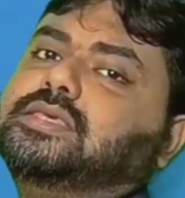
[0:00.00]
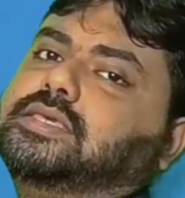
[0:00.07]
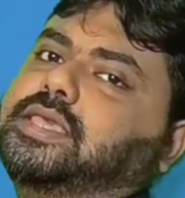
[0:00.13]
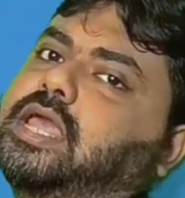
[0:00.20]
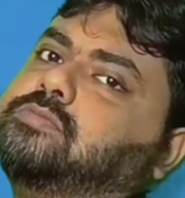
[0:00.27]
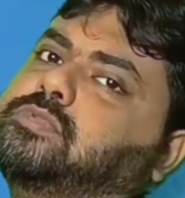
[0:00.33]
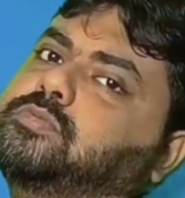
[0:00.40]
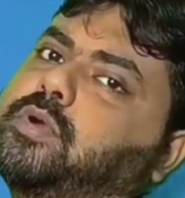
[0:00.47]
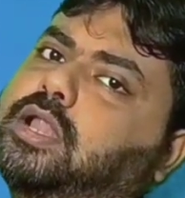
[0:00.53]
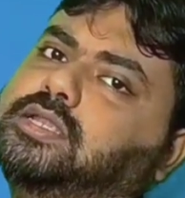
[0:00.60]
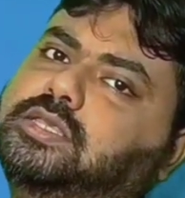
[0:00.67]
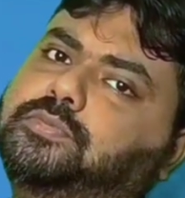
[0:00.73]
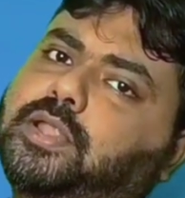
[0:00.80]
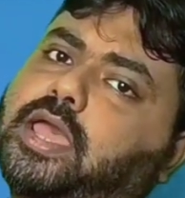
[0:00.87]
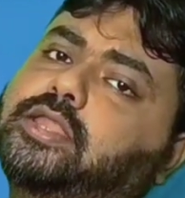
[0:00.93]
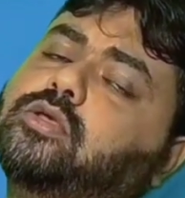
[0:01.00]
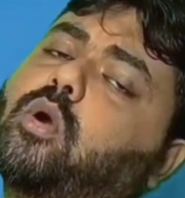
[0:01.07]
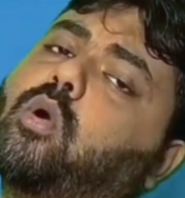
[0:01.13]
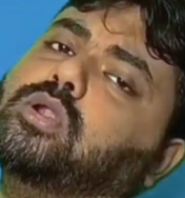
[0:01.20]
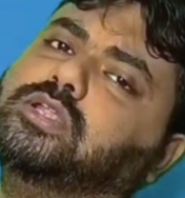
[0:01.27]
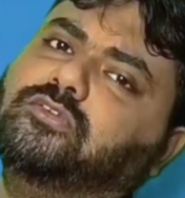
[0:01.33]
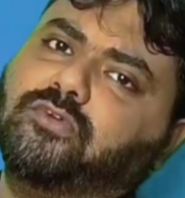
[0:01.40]
but they can be
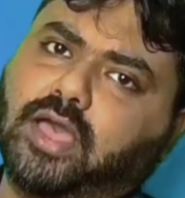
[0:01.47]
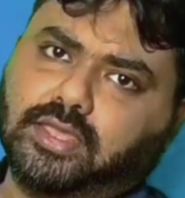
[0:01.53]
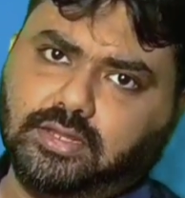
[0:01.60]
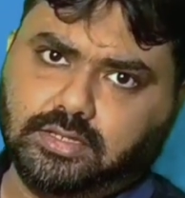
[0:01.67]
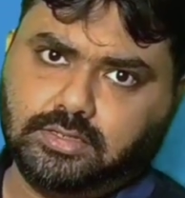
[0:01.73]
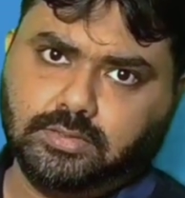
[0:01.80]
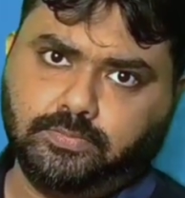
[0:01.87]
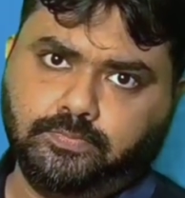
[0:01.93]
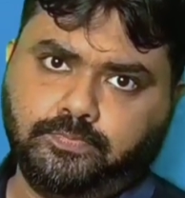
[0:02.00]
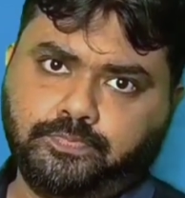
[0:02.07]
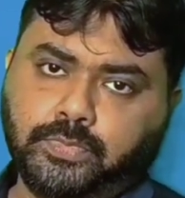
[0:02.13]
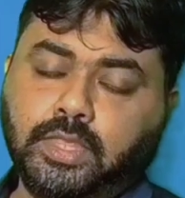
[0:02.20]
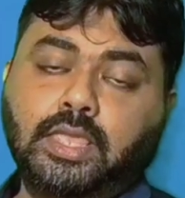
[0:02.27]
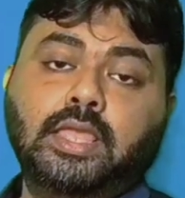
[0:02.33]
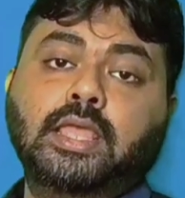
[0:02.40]
multiplied or divided.